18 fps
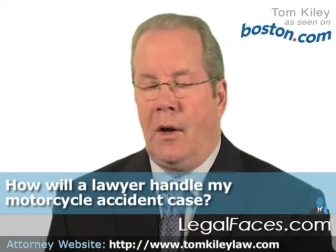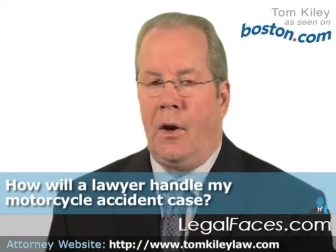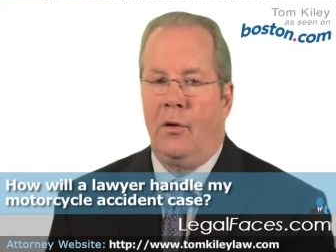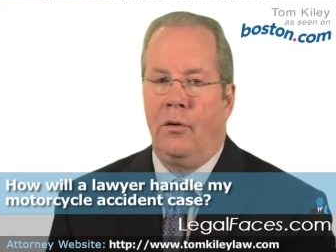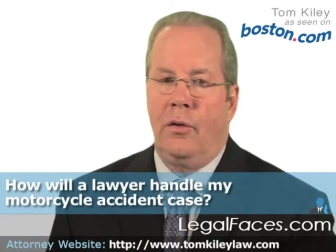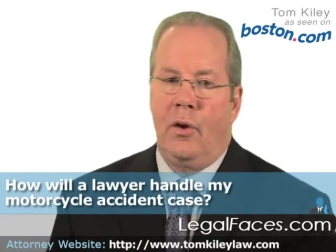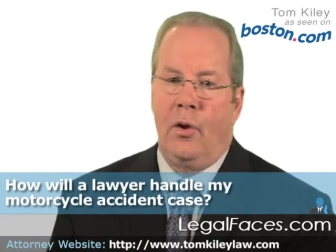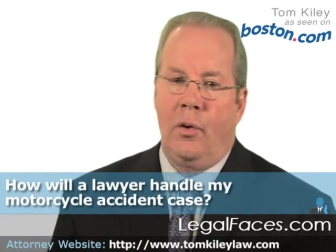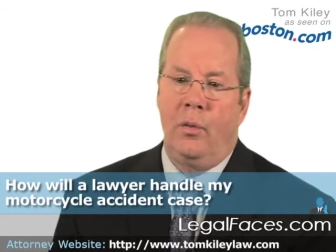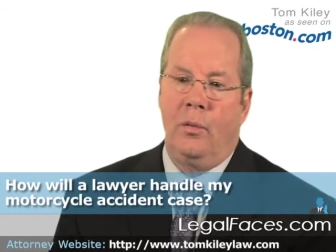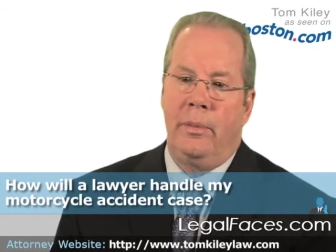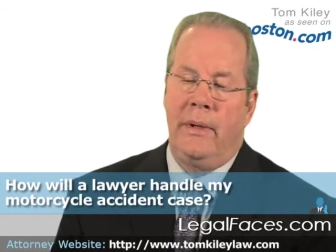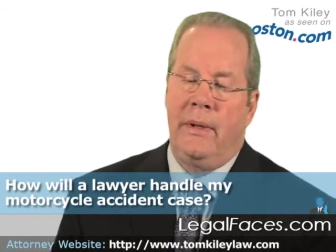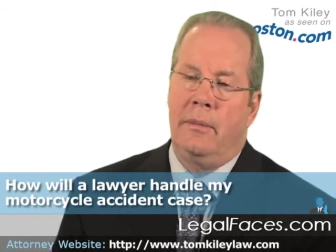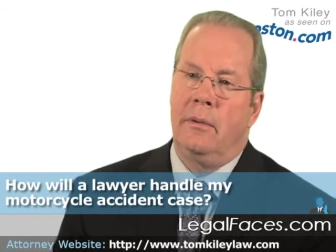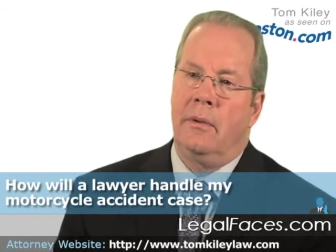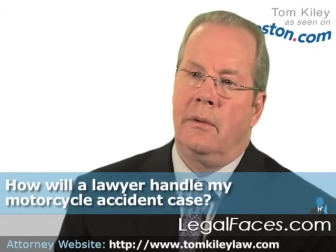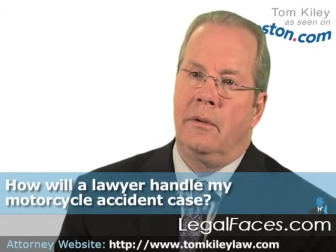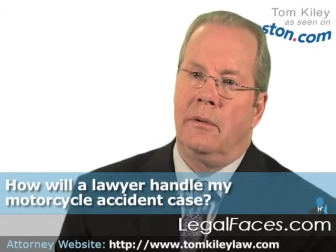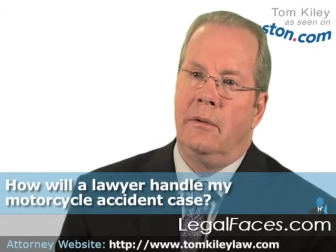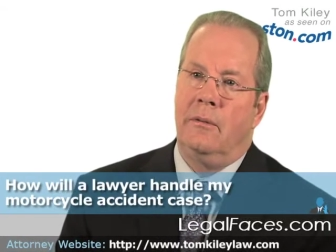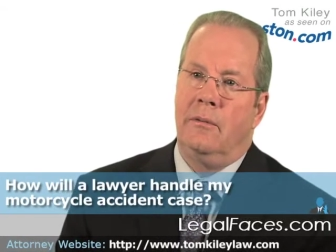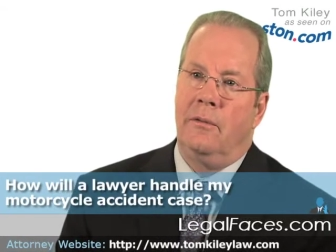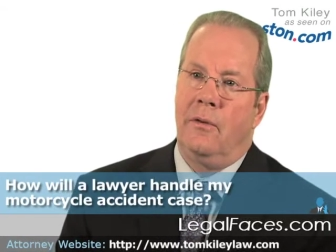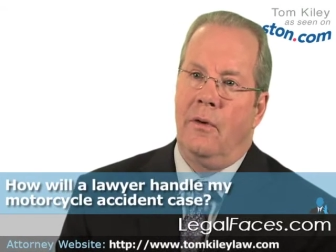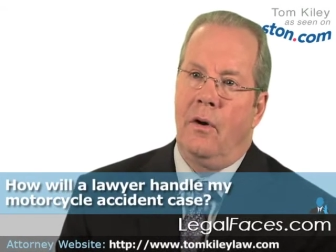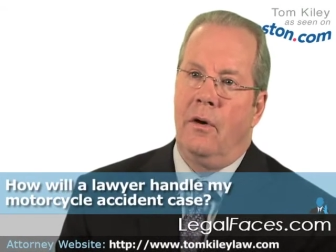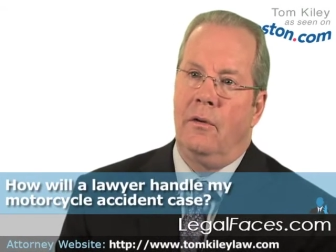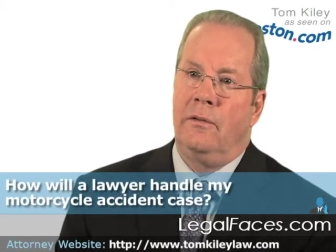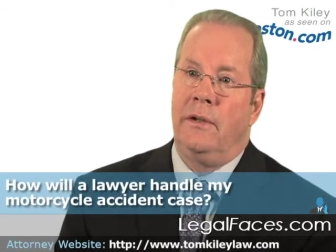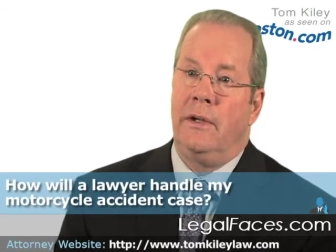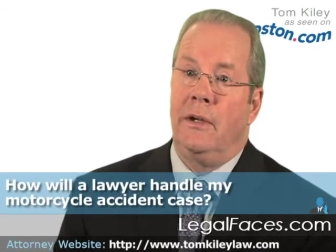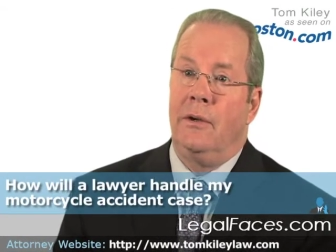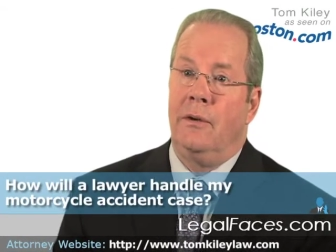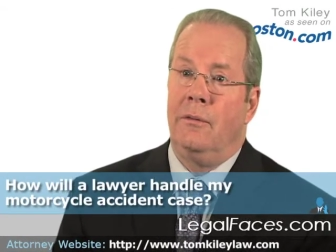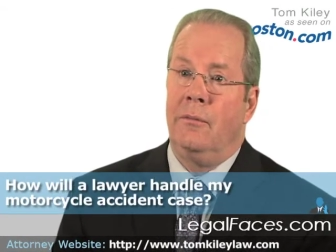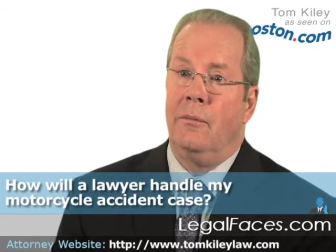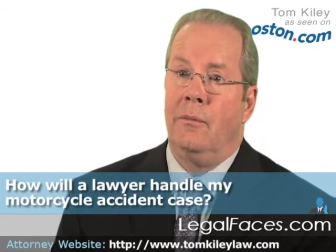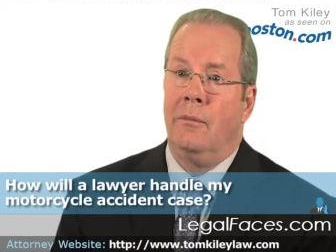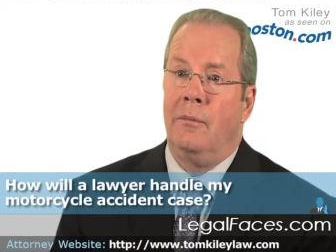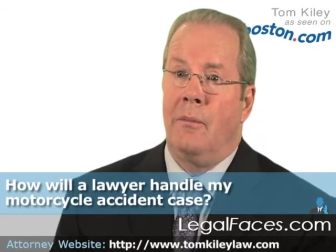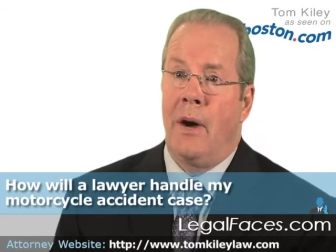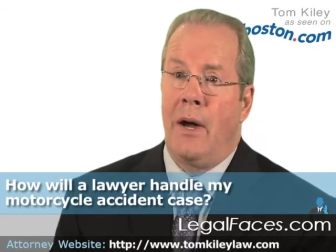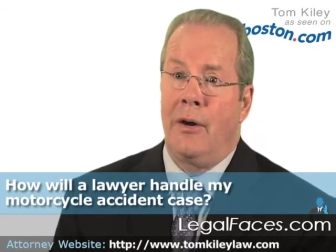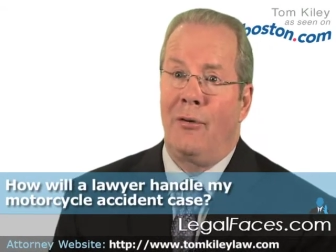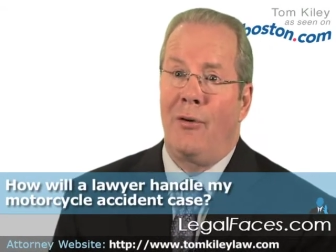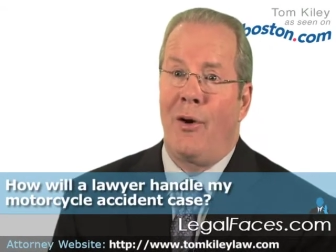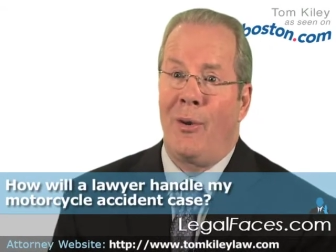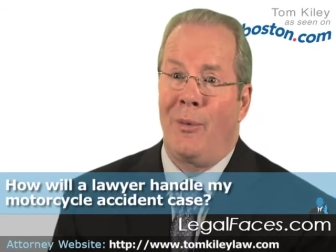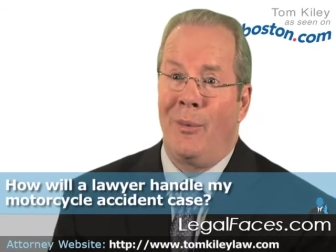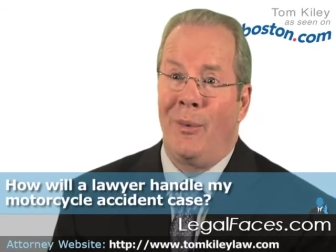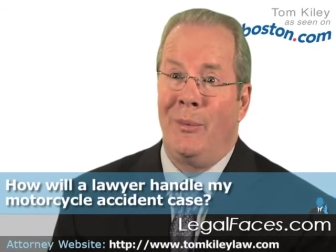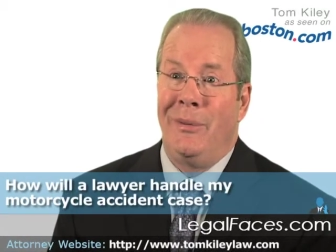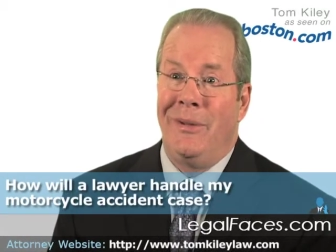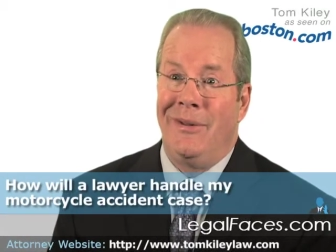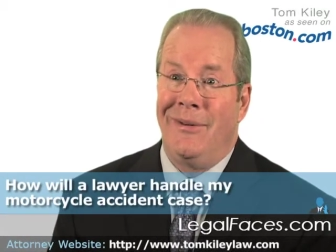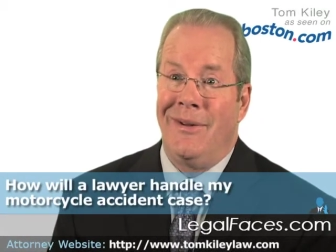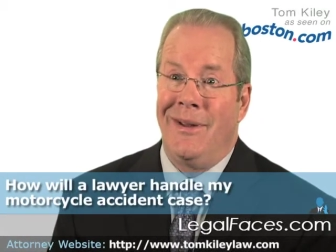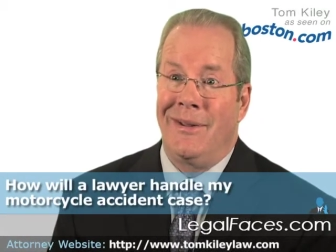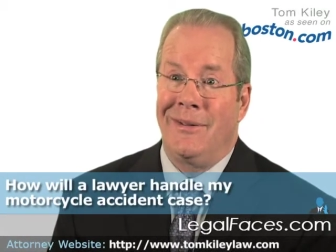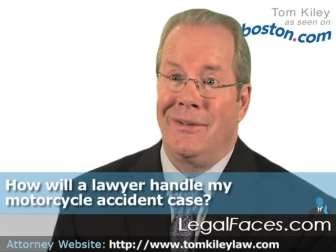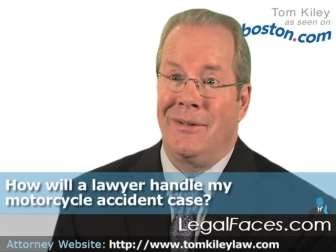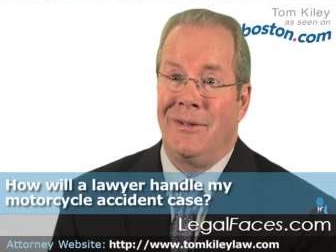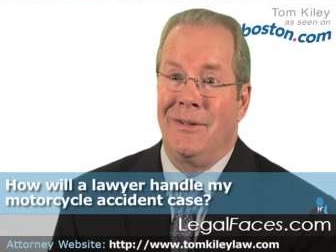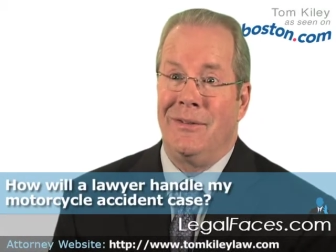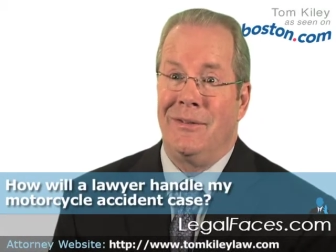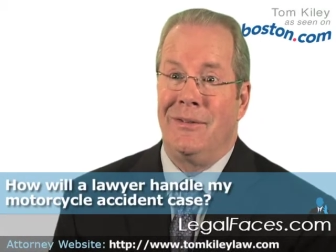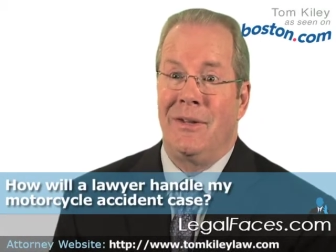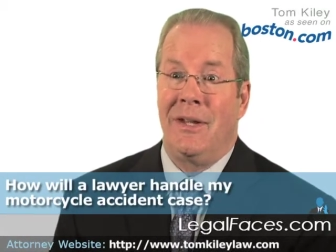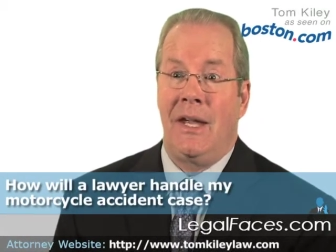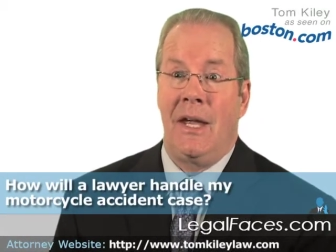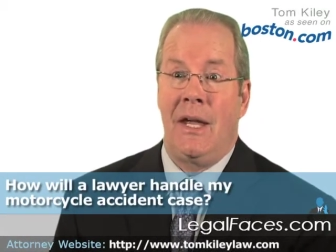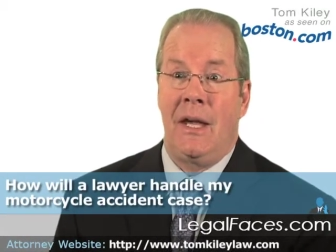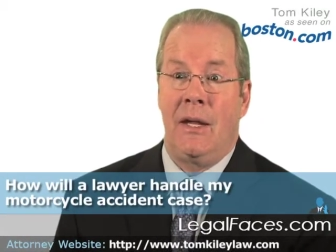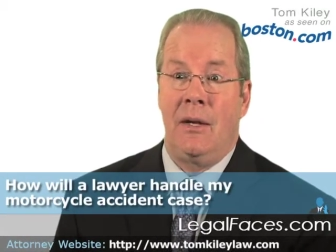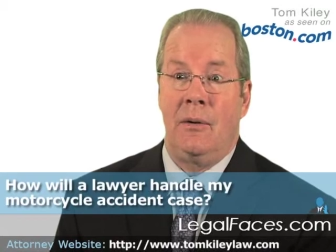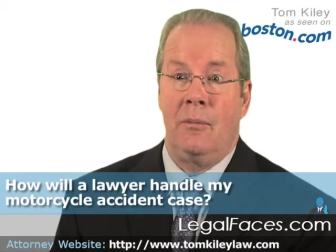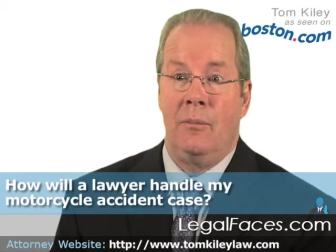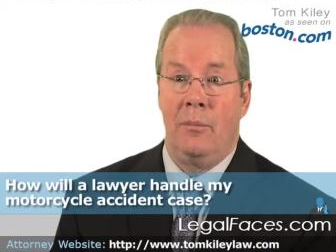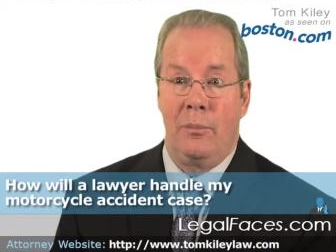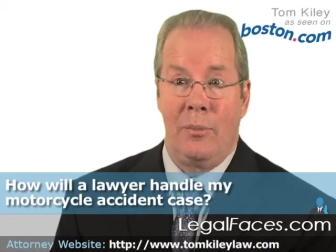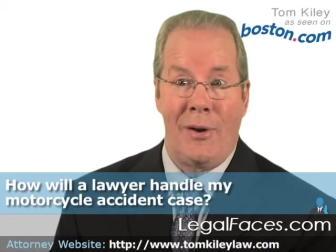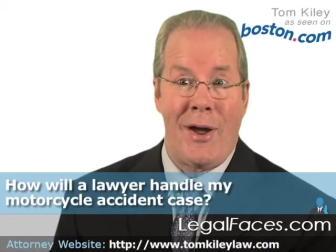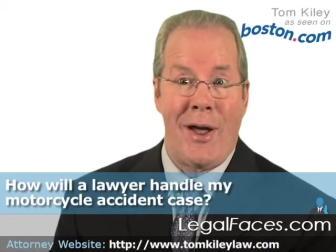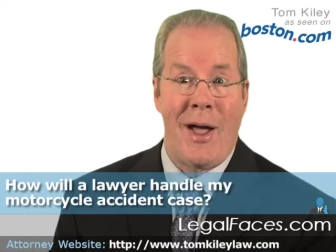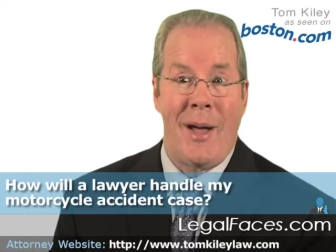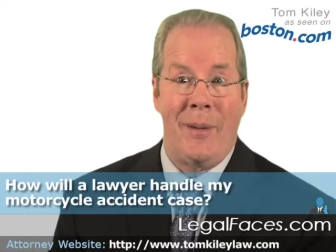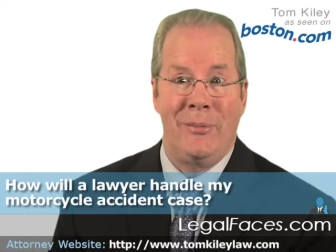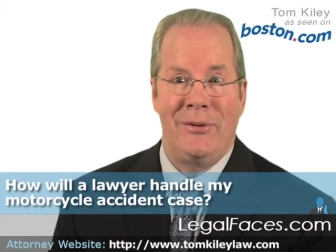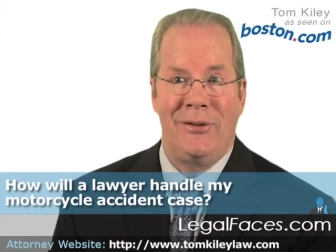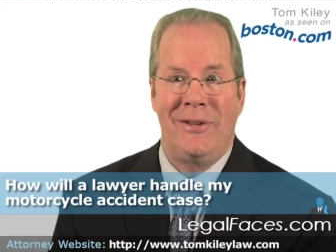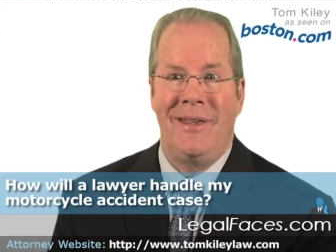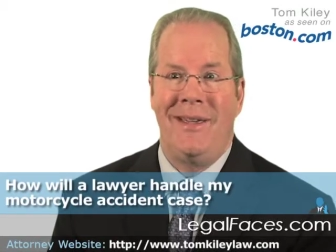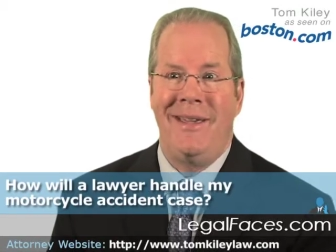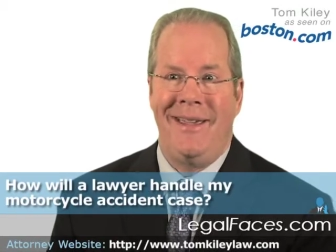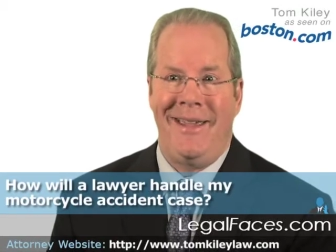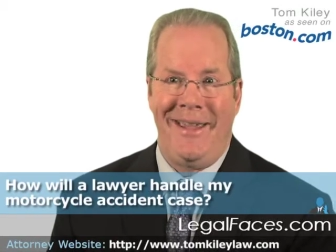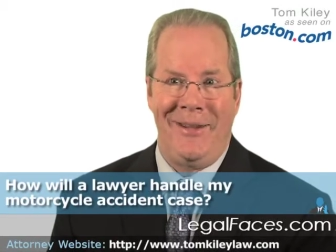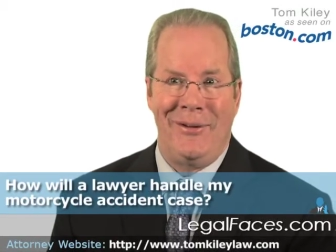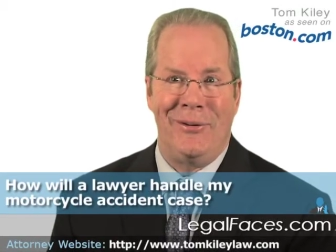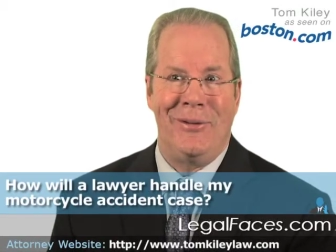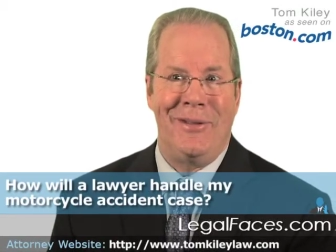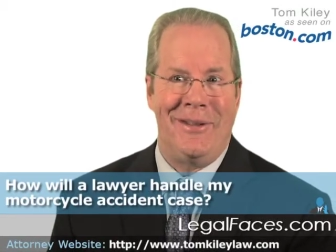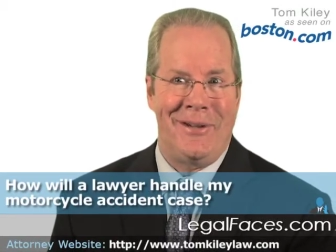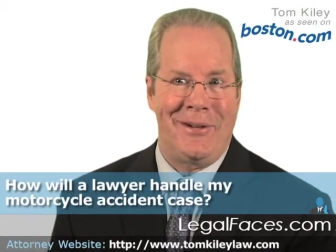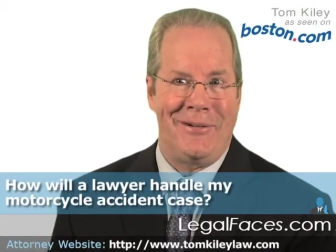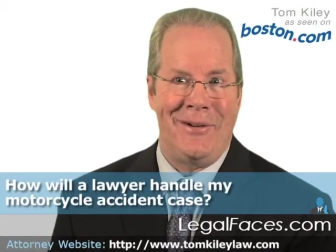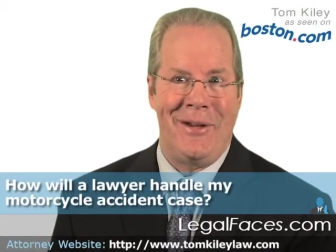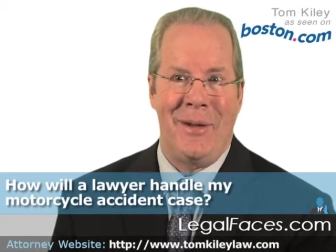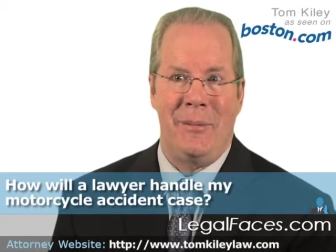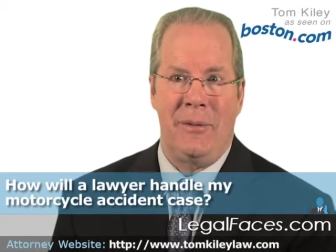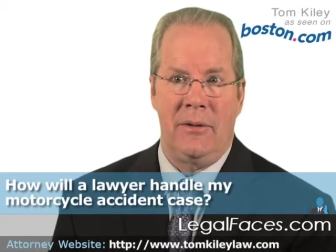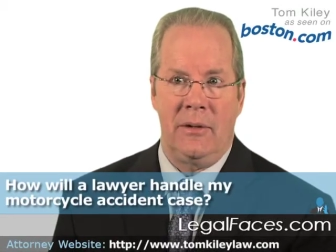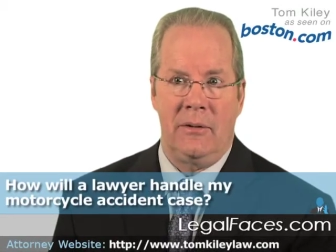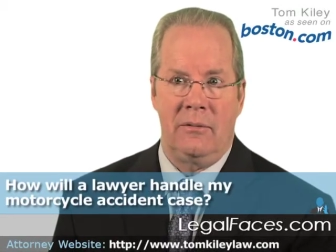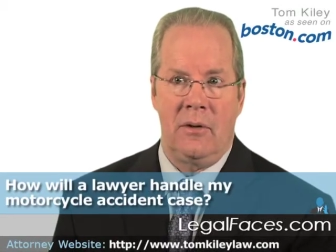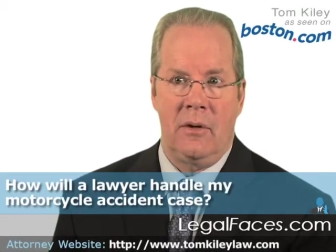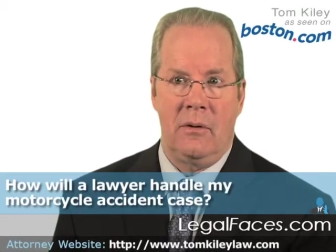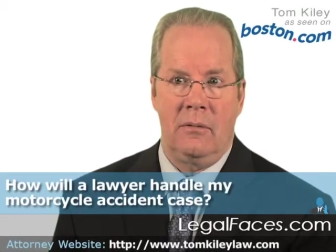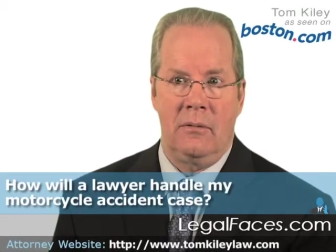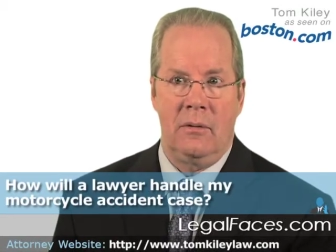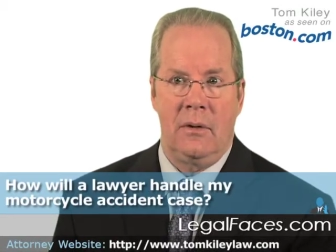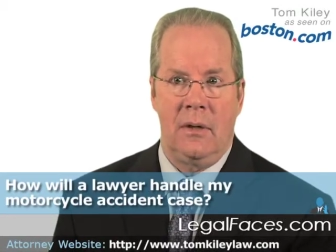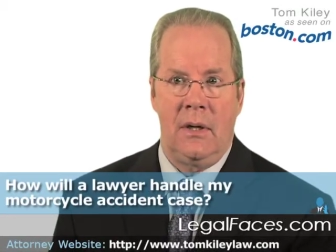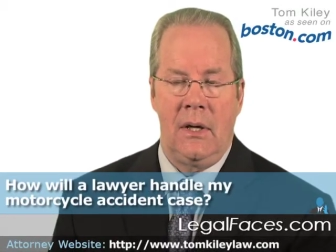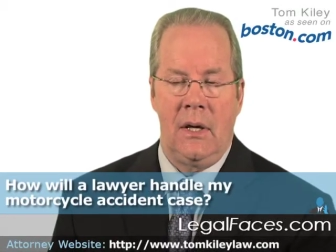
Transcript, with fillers: Although people that are involved in minor automobile accidents can perhaps handle their claim on their own,